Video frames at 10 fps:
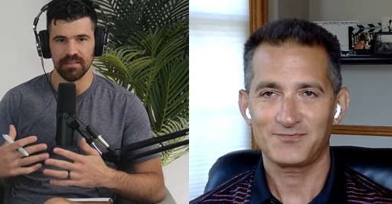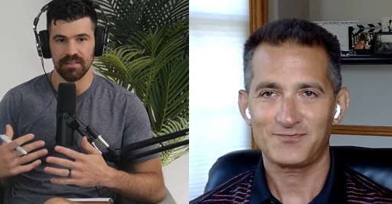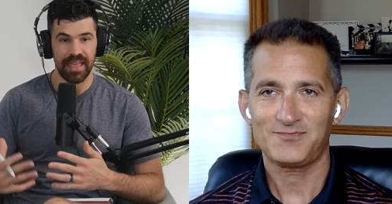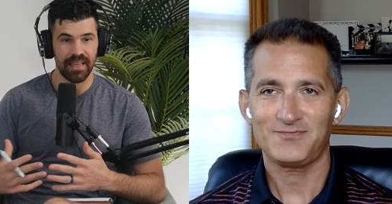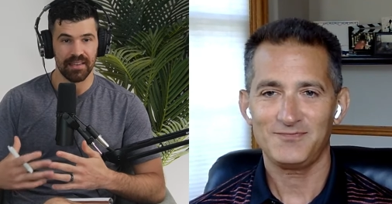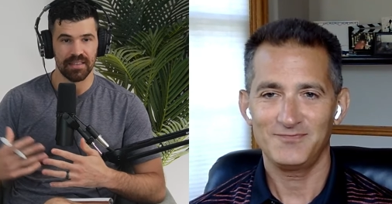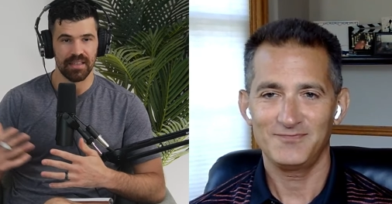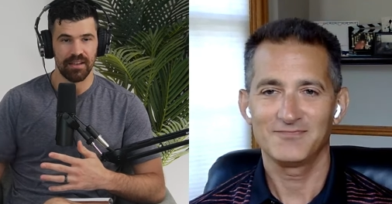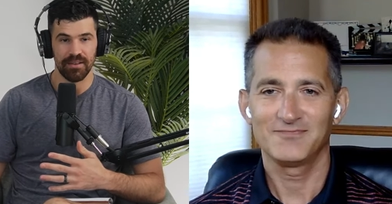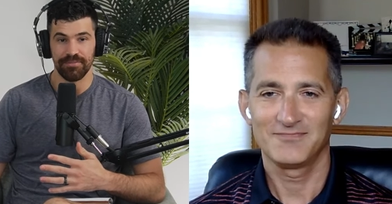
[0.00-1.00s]
Speaker 1: land
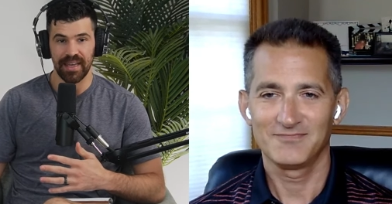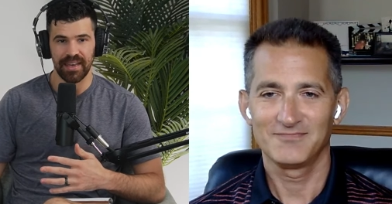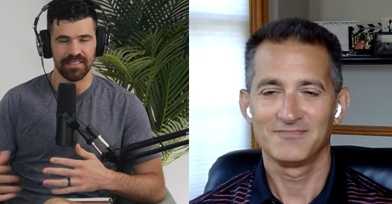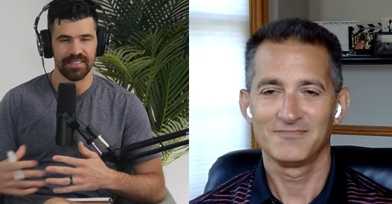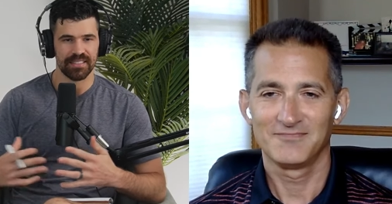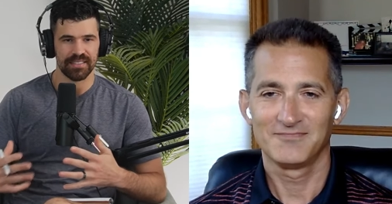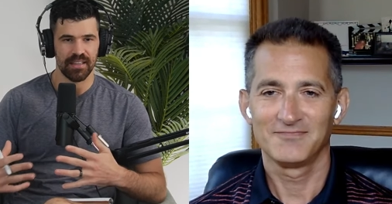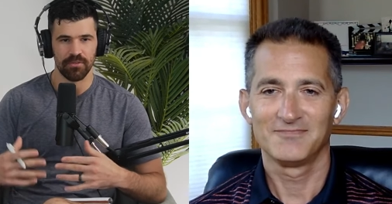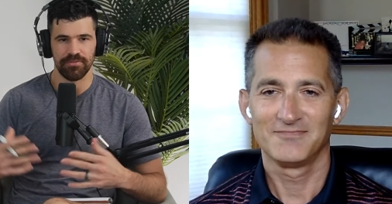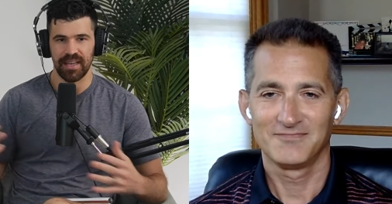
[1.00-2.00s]
financing,
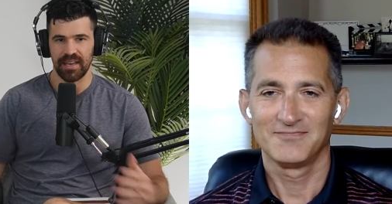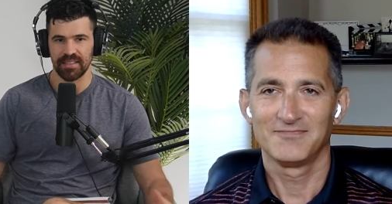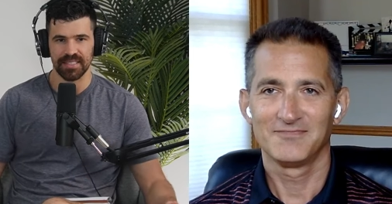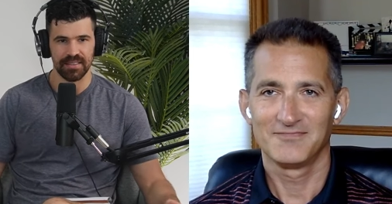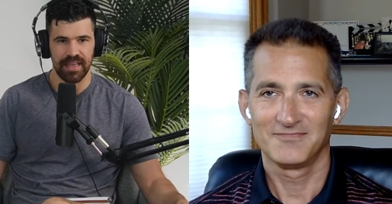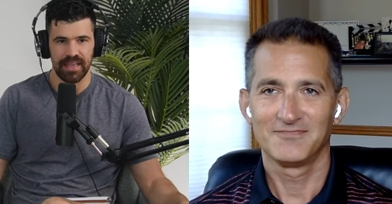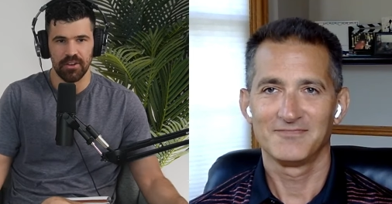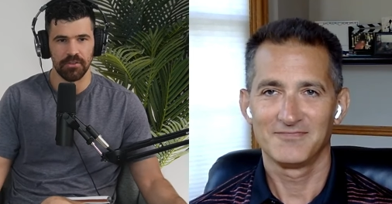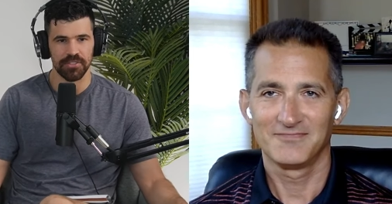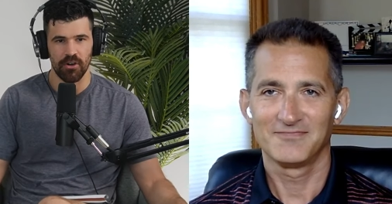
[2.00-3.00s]
seller financing, land
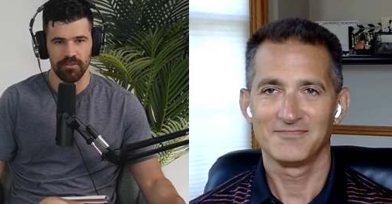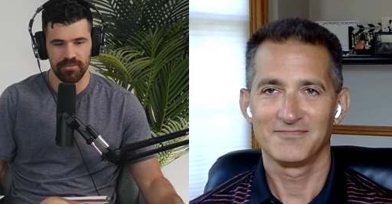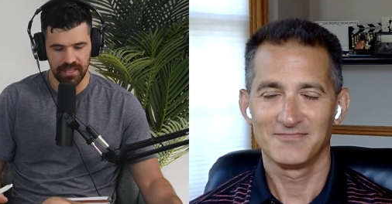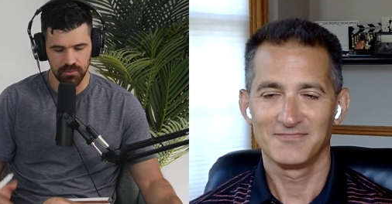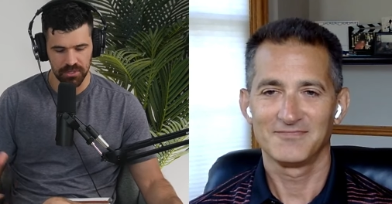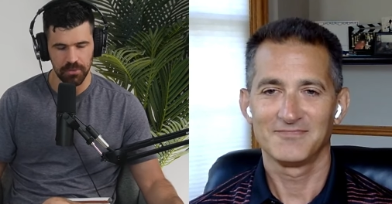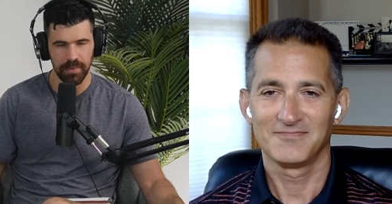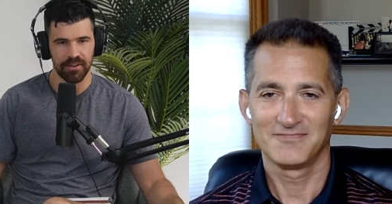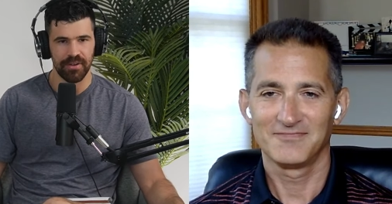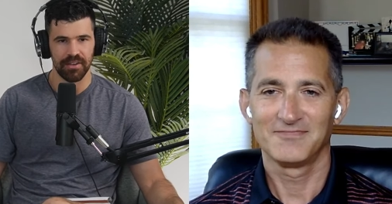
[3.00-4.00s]
notes, all of this? What's your
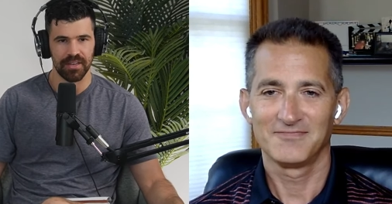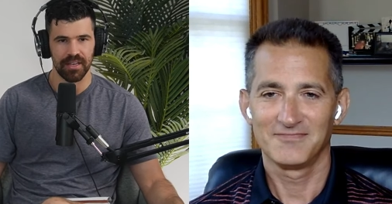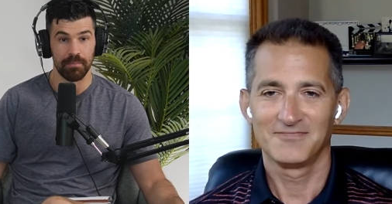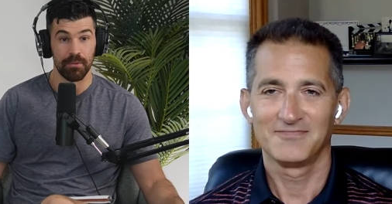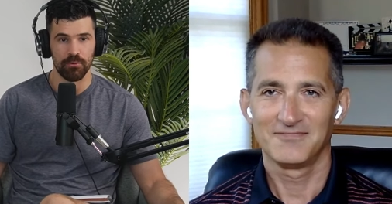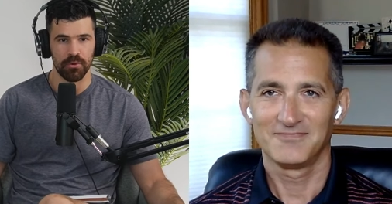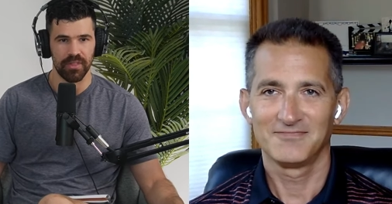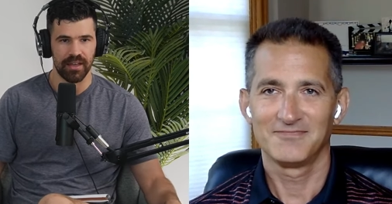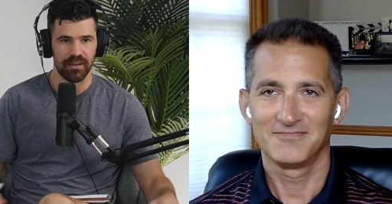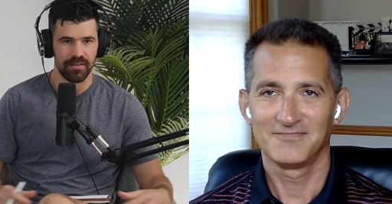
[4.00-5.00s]
background before
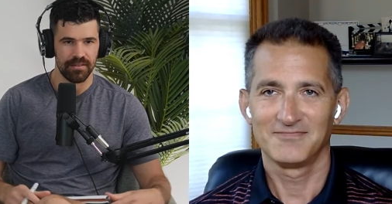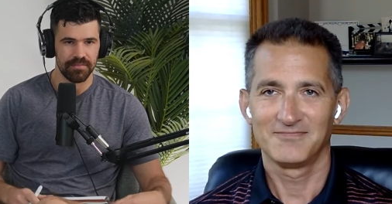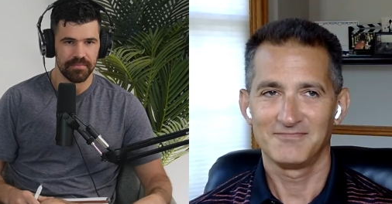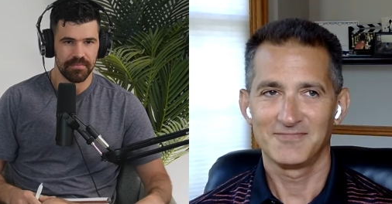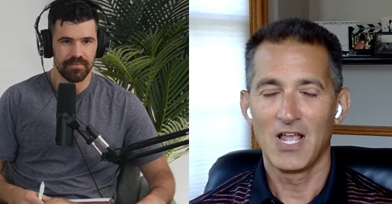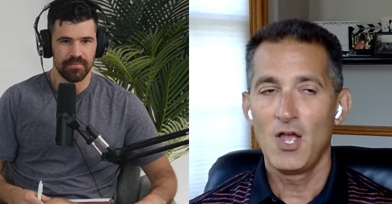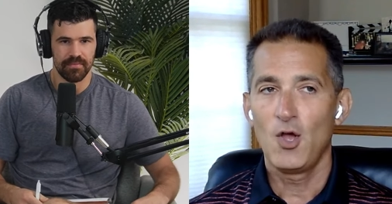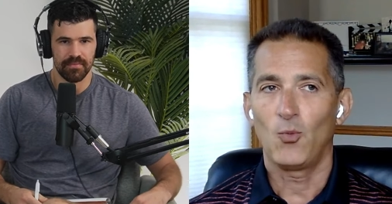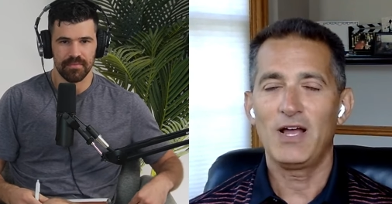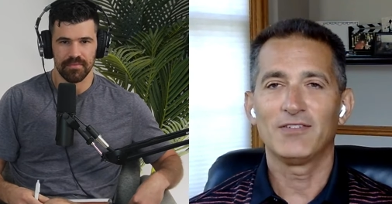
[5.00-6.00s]
that?
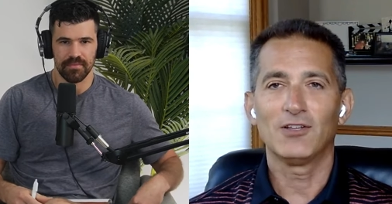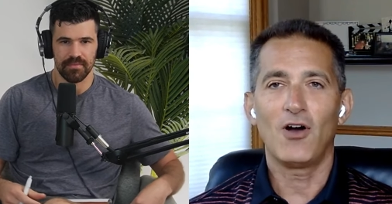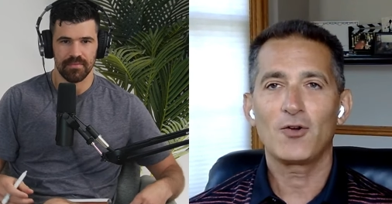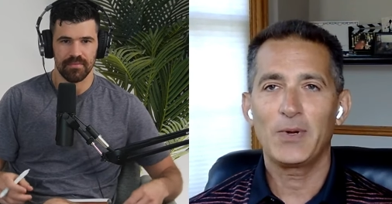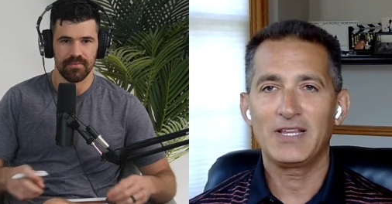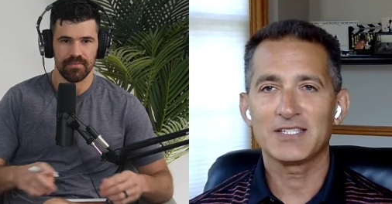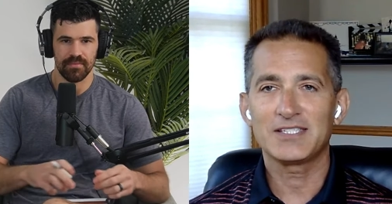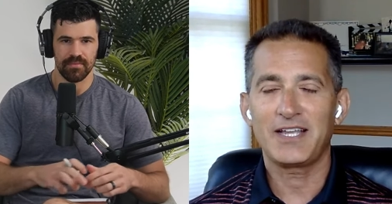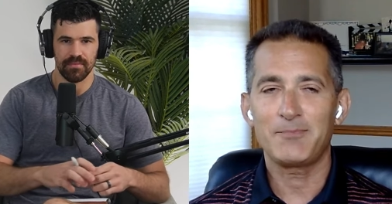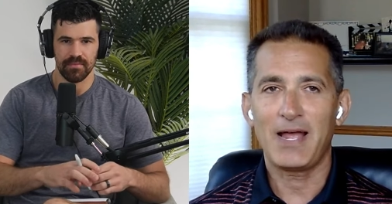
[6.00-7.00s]
Well,
Speaker 2: I have a long real
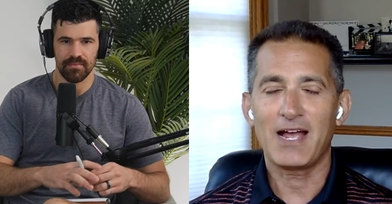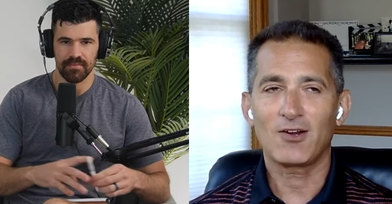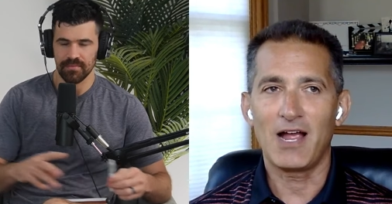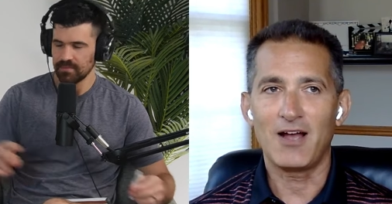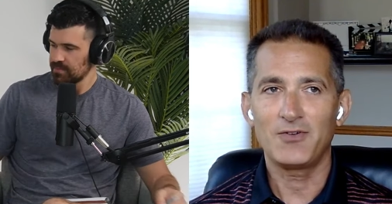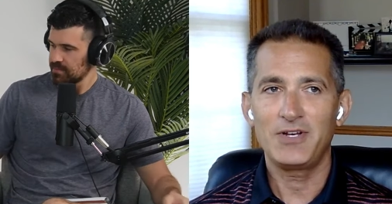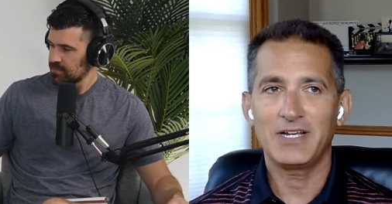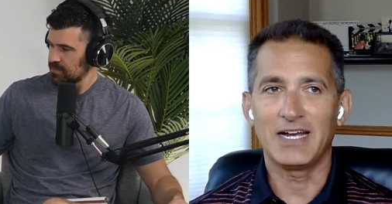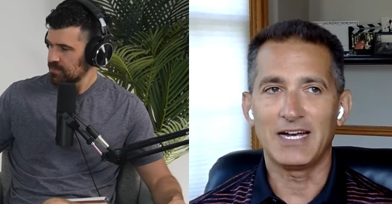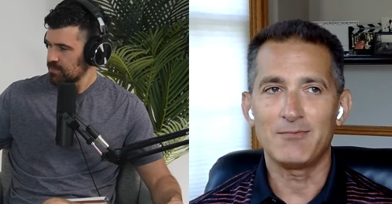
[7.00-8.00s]
estate background.
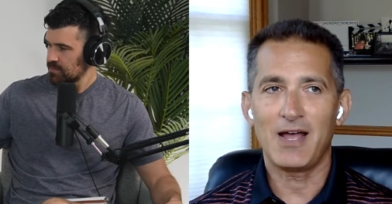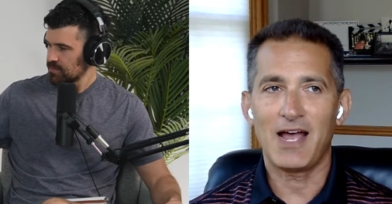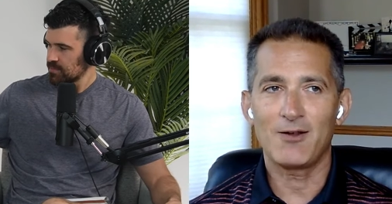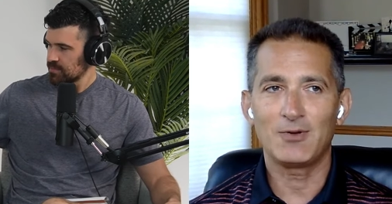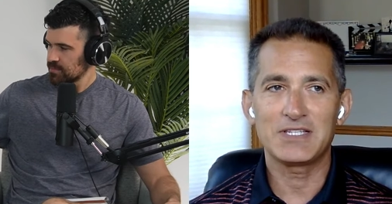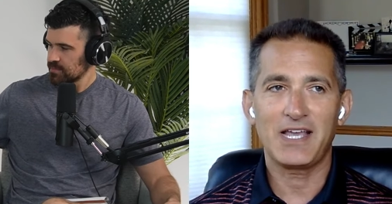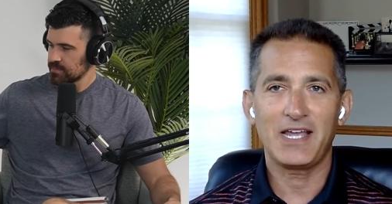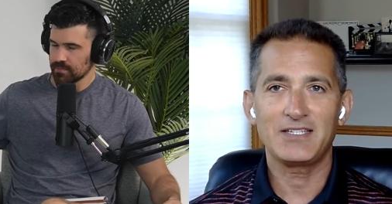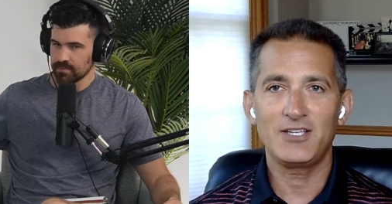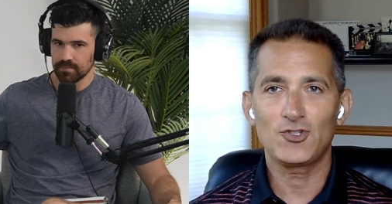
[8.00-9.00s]
I was
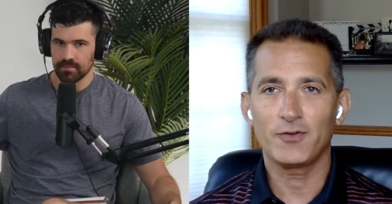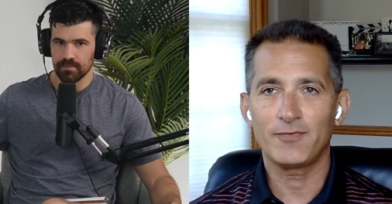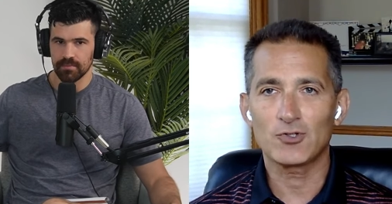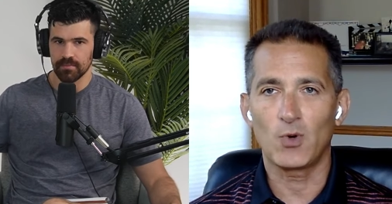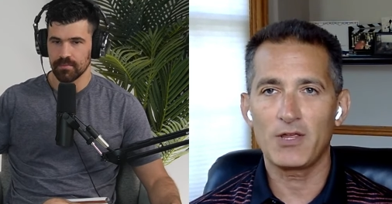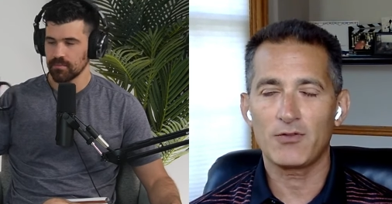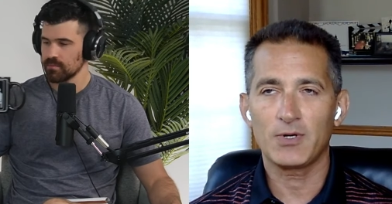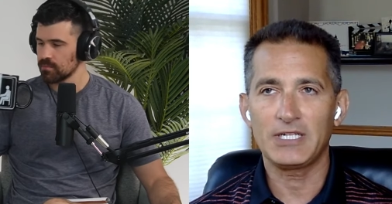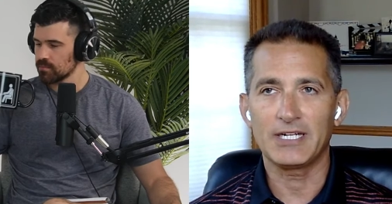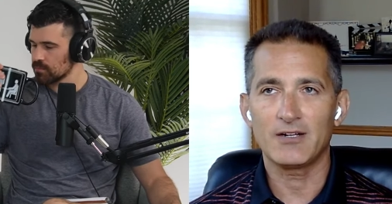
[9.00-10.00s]
a teacher for
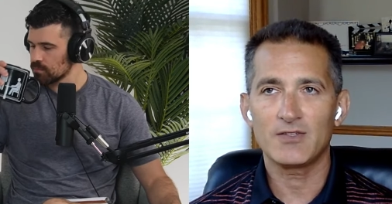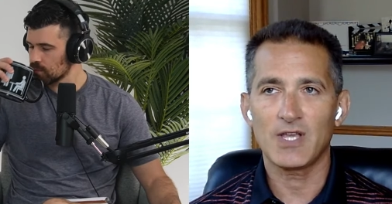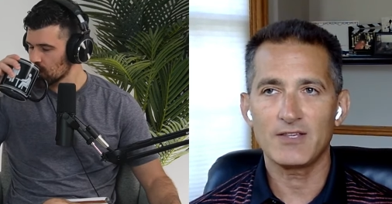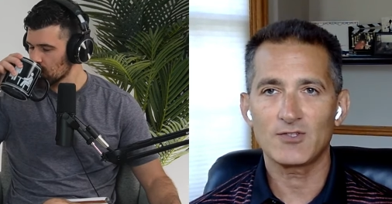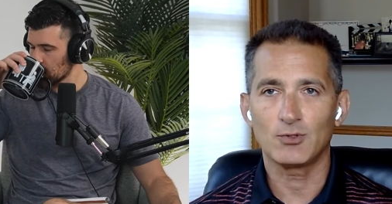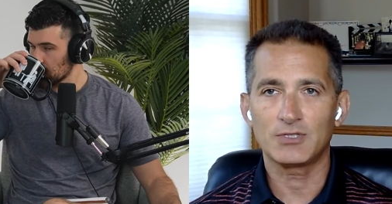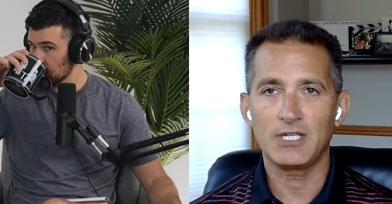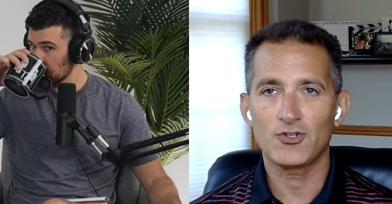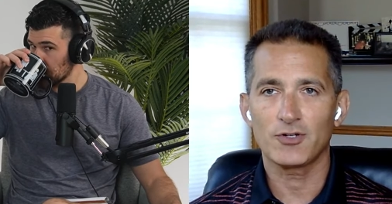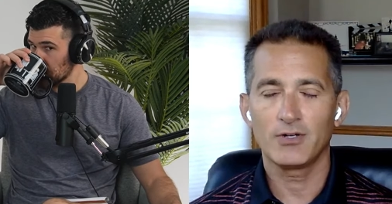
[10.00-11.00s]
23 years, high school
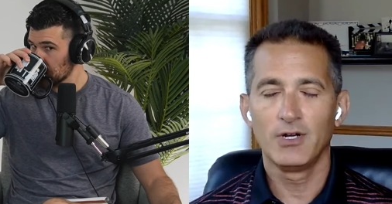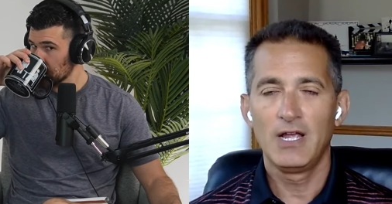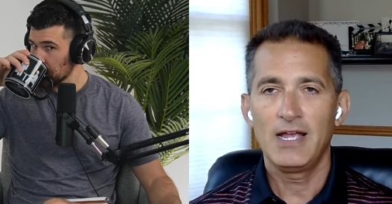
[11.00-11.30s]
teacher.